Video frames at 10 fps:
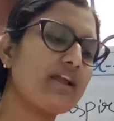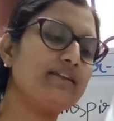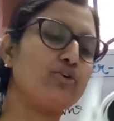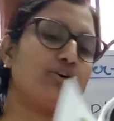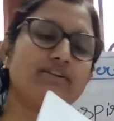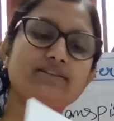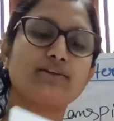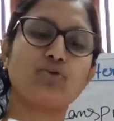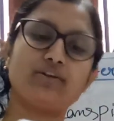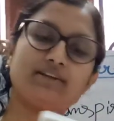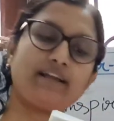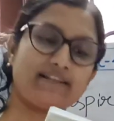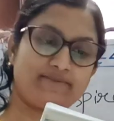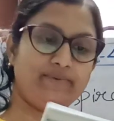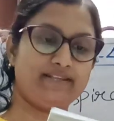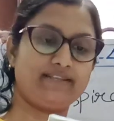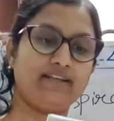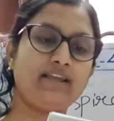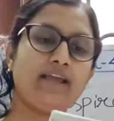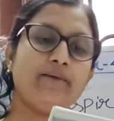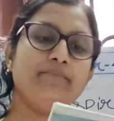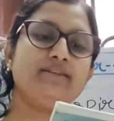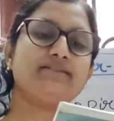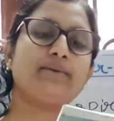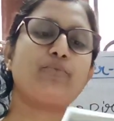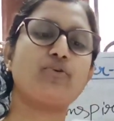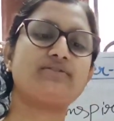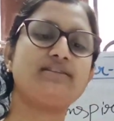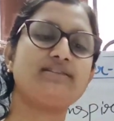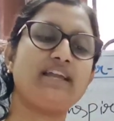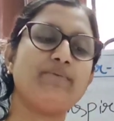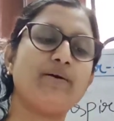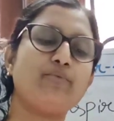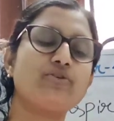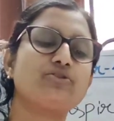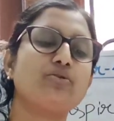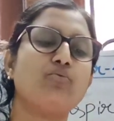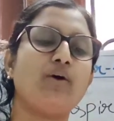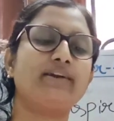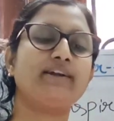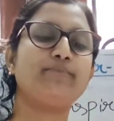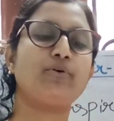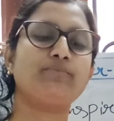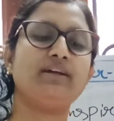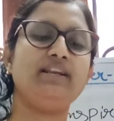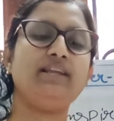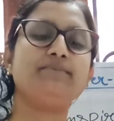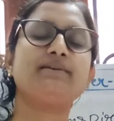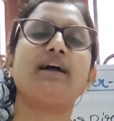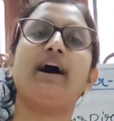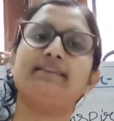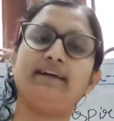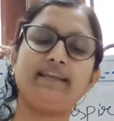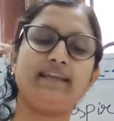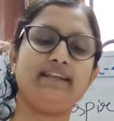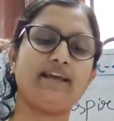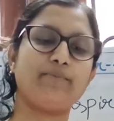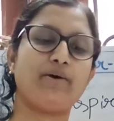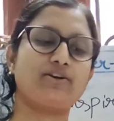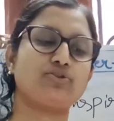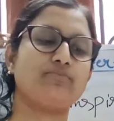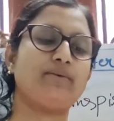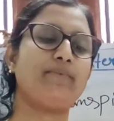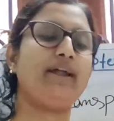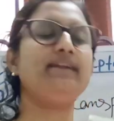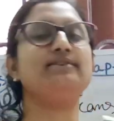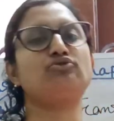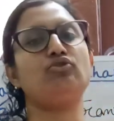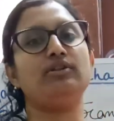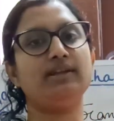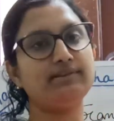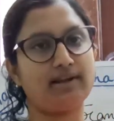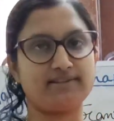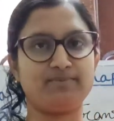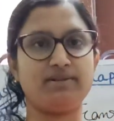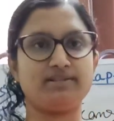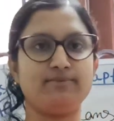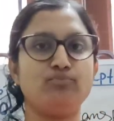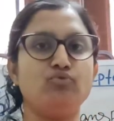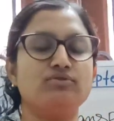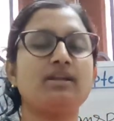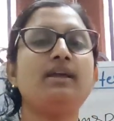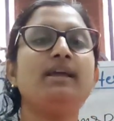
What is called the transpiration? Means the process, the evaporation of water from the leaves and other aerial parts of the plant is called the transpiration pools.